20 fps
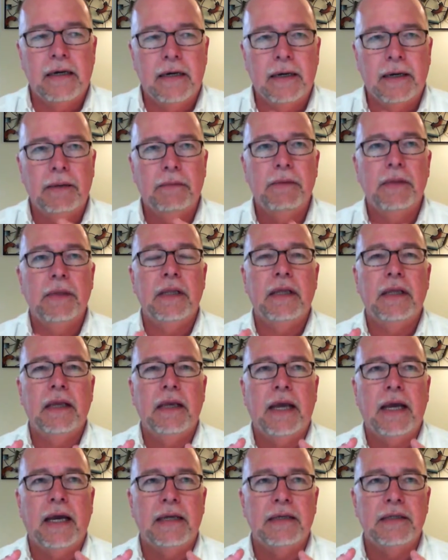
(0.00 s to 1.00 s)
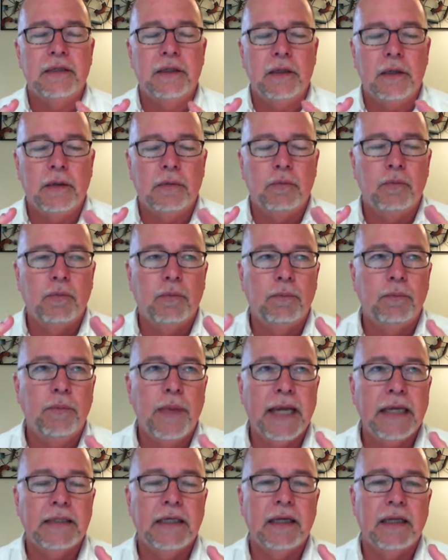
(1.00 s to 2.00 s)
uh, as uh,
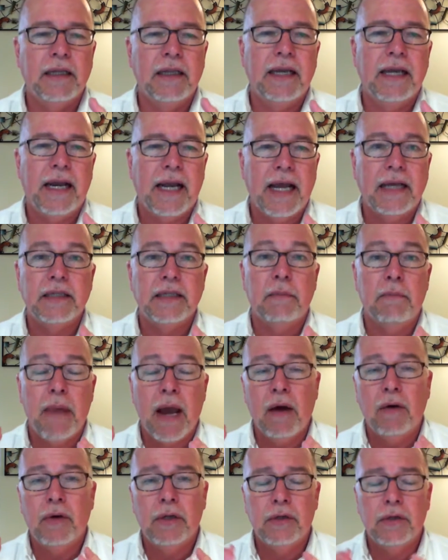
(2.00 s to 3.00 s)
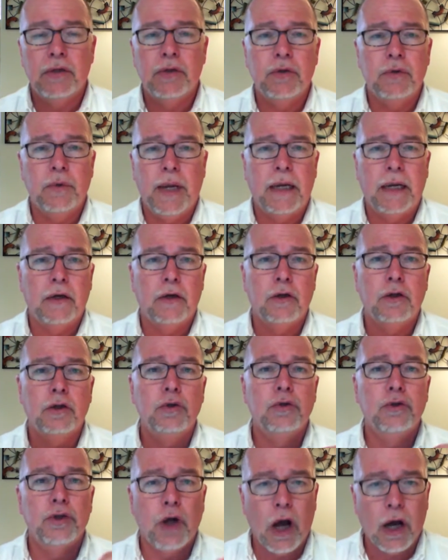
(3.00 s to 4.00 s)
basically it has amounted to a
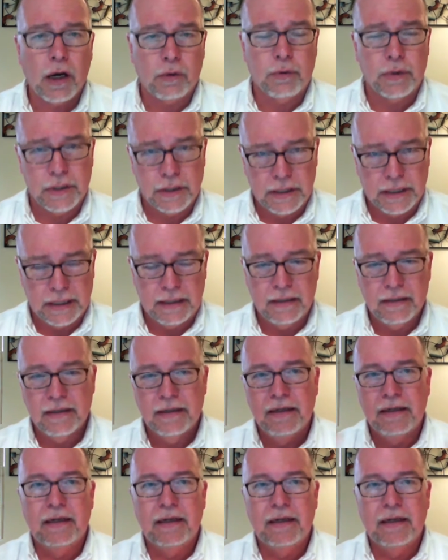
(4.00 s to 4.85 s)
kludgeocracy.